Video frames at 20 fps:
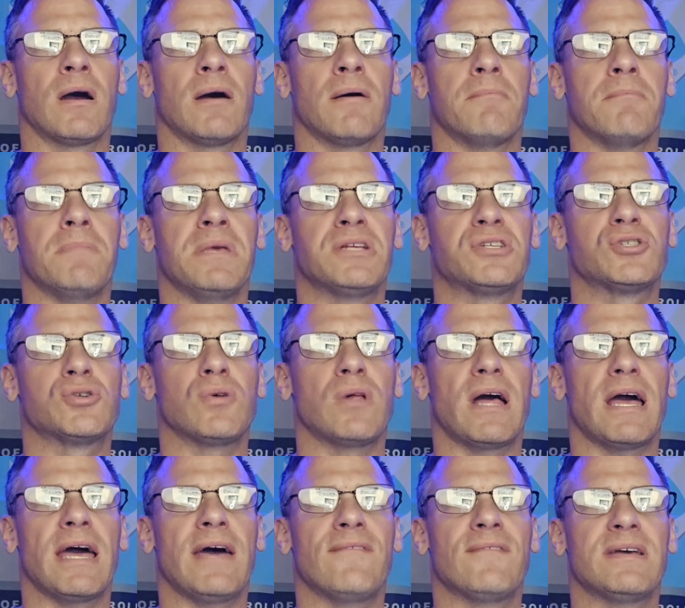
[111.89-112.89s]
Mitchell
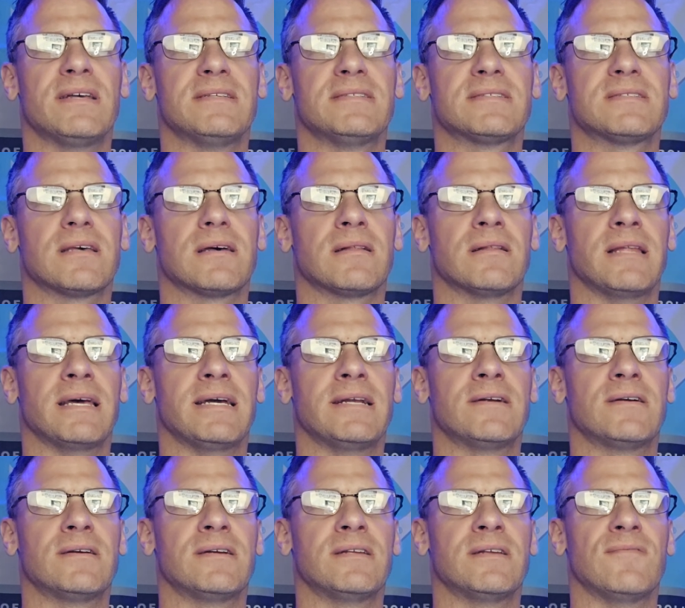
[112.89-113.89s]
Evans
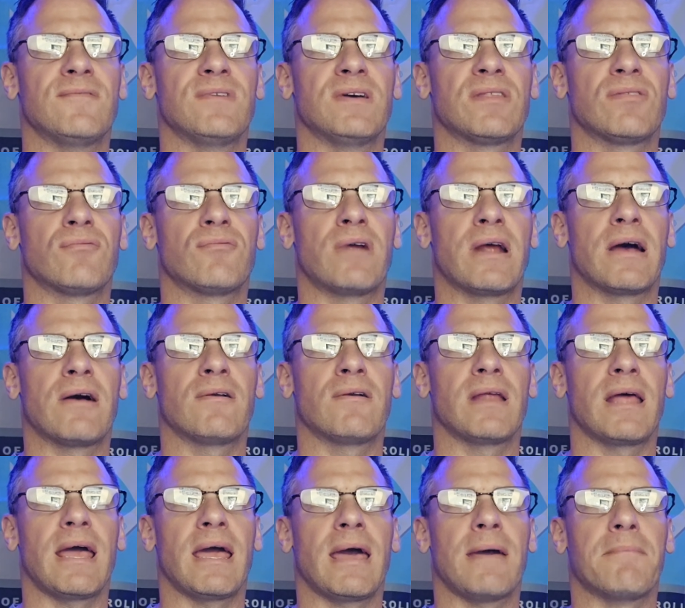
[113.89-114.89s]
later in the fifth round
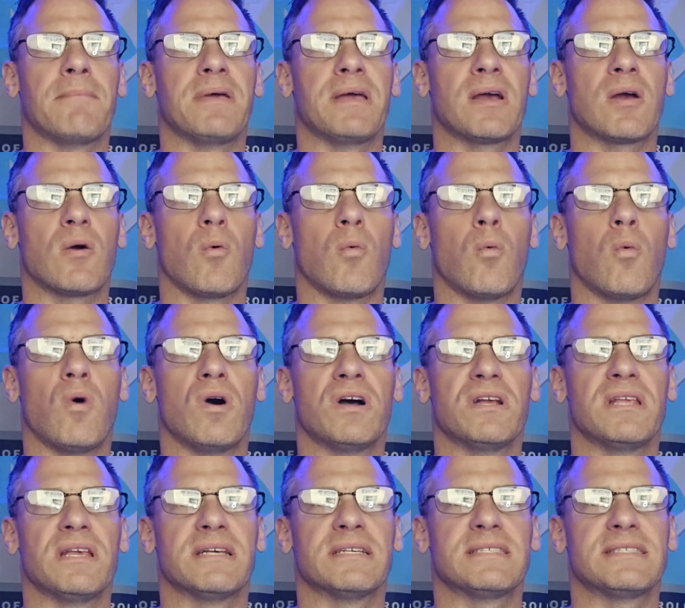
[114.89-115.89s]
at pick
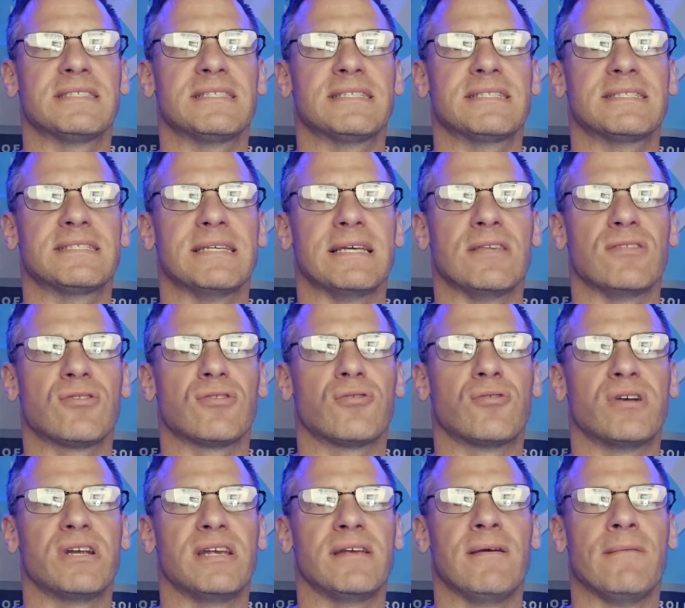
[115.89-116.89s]

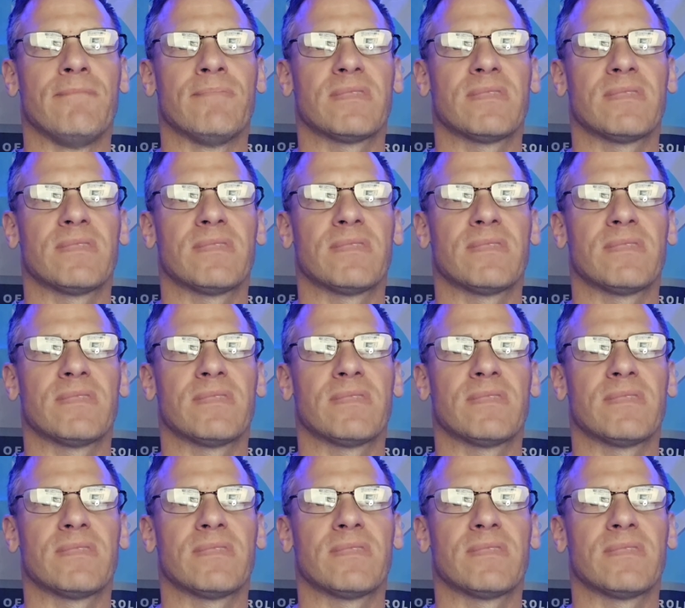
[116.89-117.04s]
163,